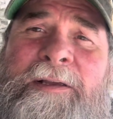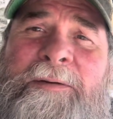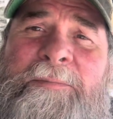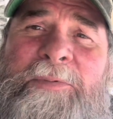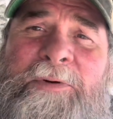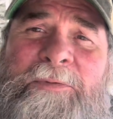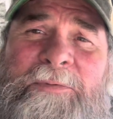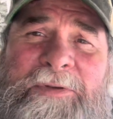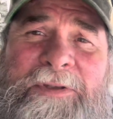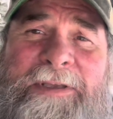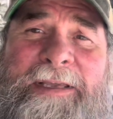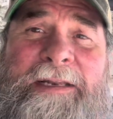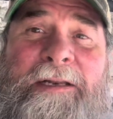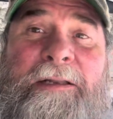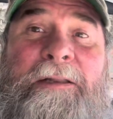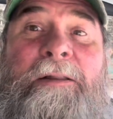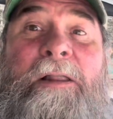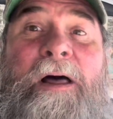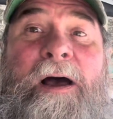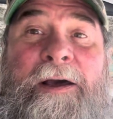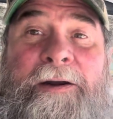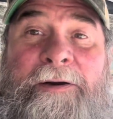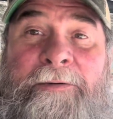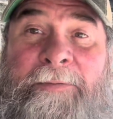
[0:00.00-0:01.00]
But when you get a
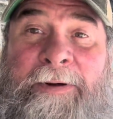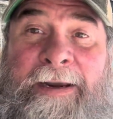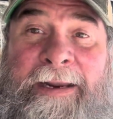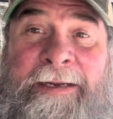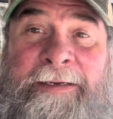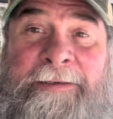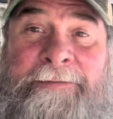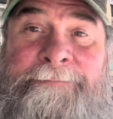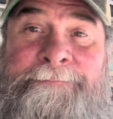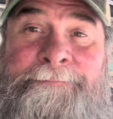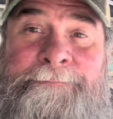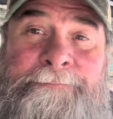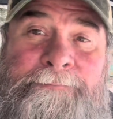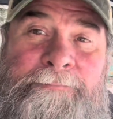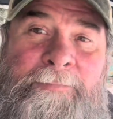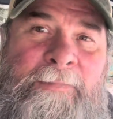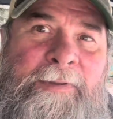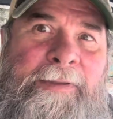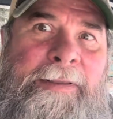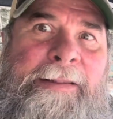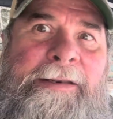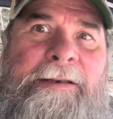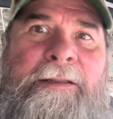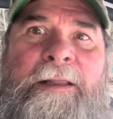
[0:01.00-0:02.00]
lot of rain,
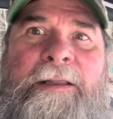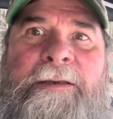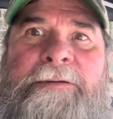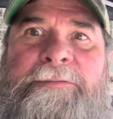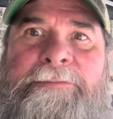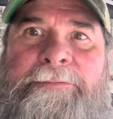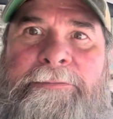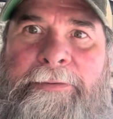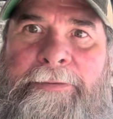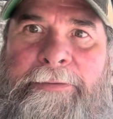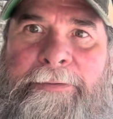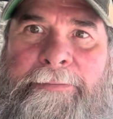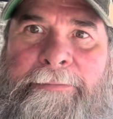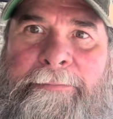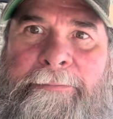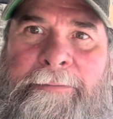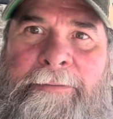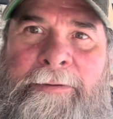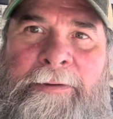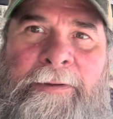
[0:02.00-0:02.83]
you get a lot of snow,